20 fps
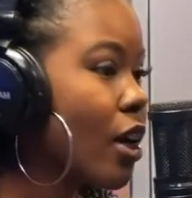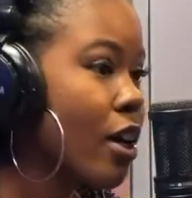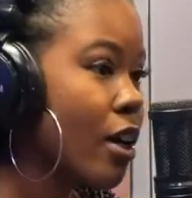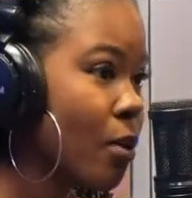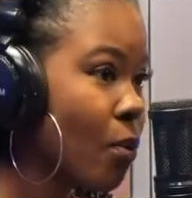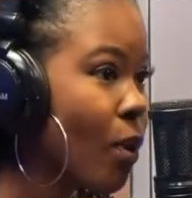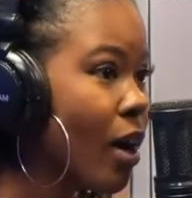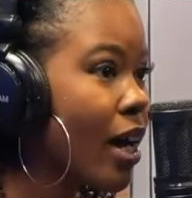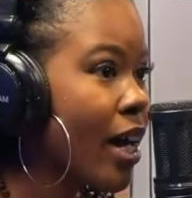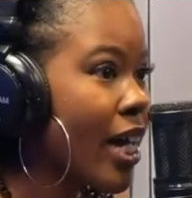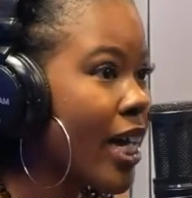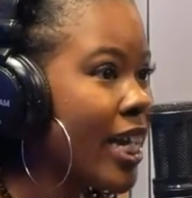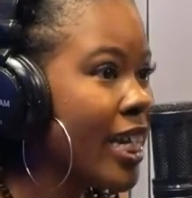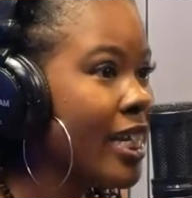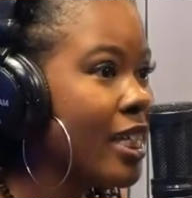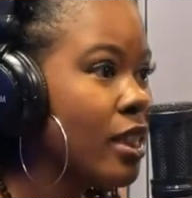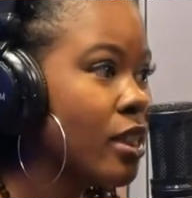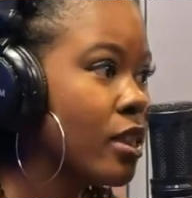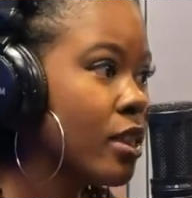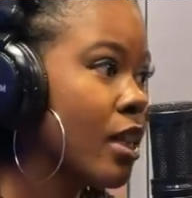Her wine
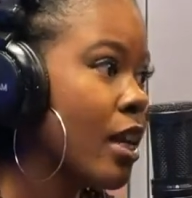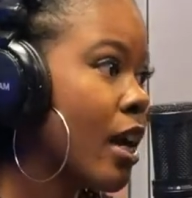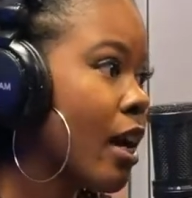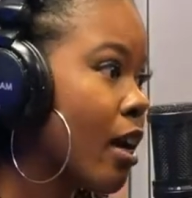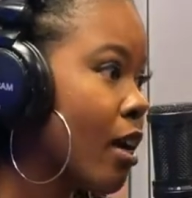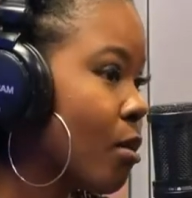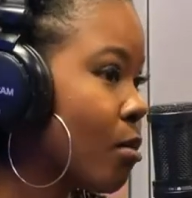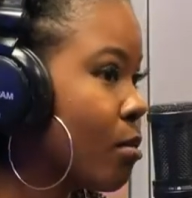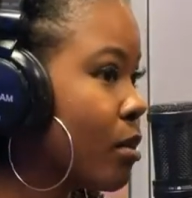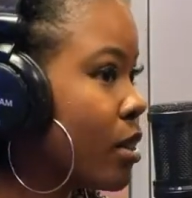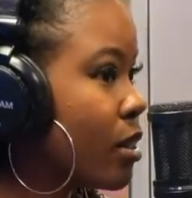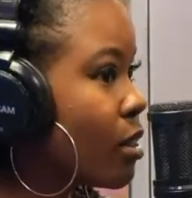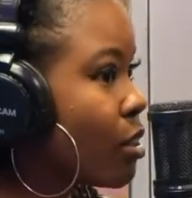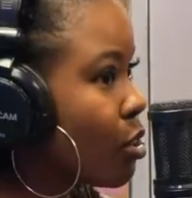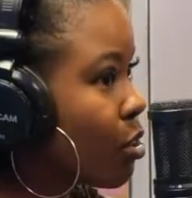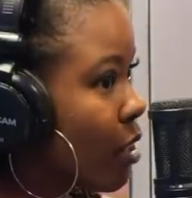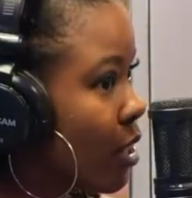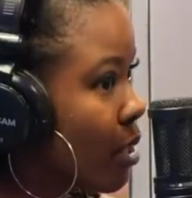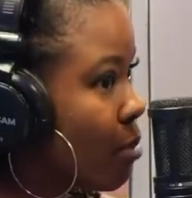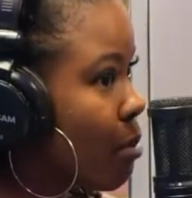is now being
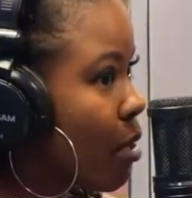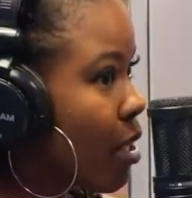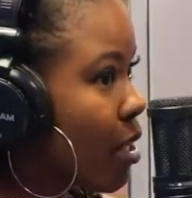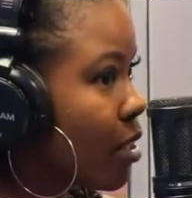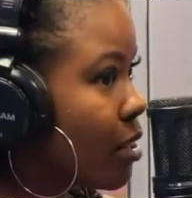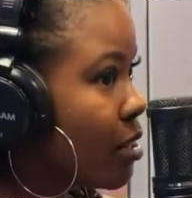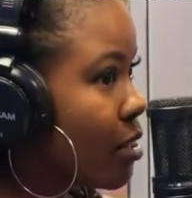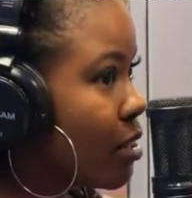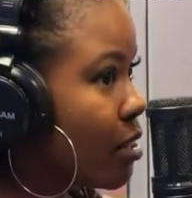trademarked.